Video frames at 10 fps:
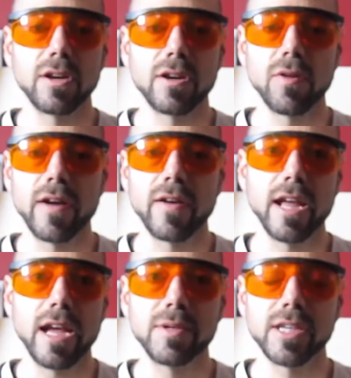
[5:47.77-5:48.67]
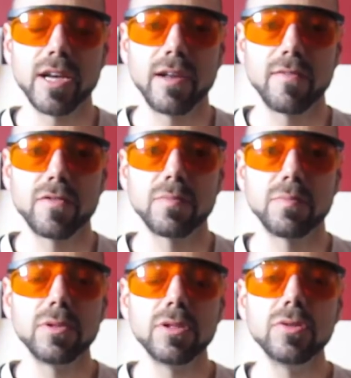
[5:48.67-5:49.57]
Look around on Amazon for
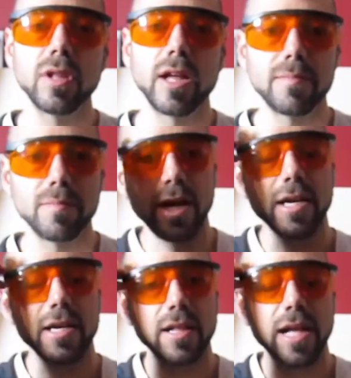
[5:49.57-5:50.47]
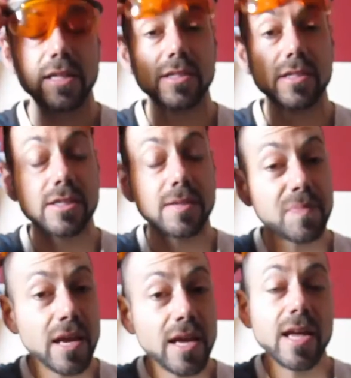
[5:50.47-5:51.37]
blue light blocking glasses,
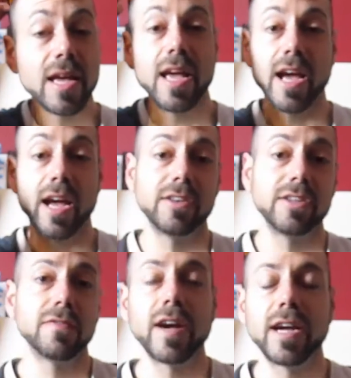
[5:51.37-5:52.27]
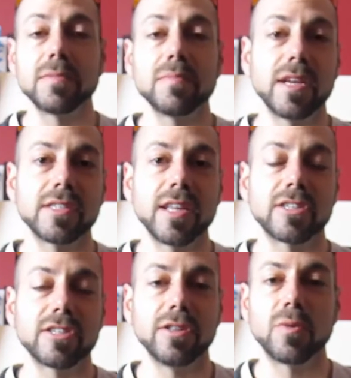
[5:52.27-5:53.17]
and you'll find some things that
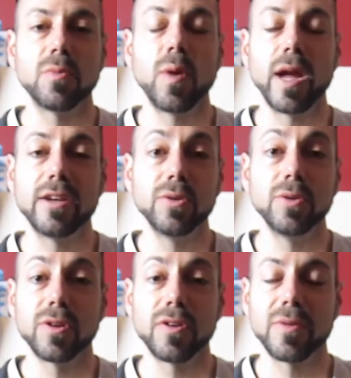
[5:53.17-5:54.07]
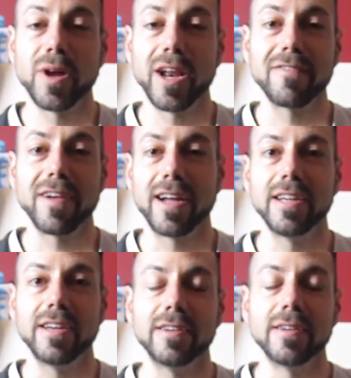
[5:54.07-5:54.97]
actually look way cooler than what I've got
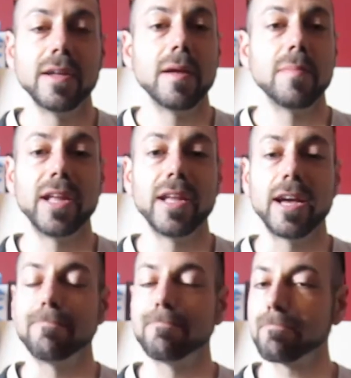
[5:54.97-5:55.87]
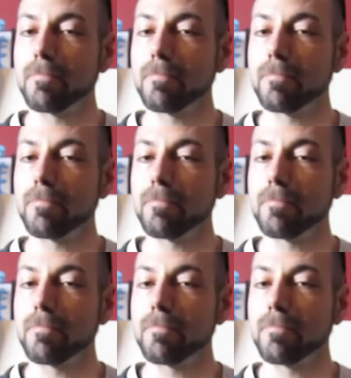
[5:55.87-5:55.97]
here. But again,